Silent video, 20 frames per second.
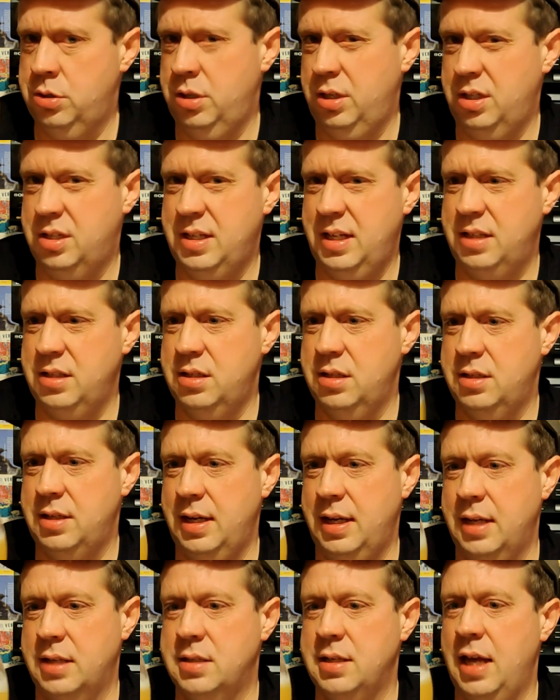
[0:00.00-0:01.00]
So you tend to
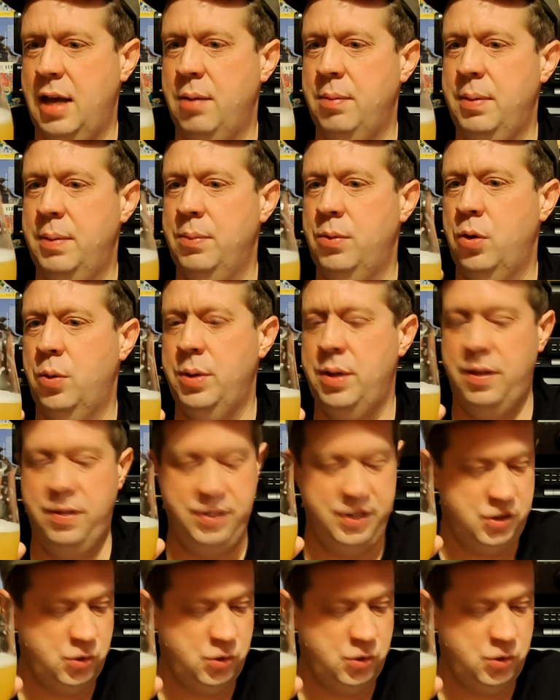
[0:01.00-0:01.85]
take your time a bit more with it.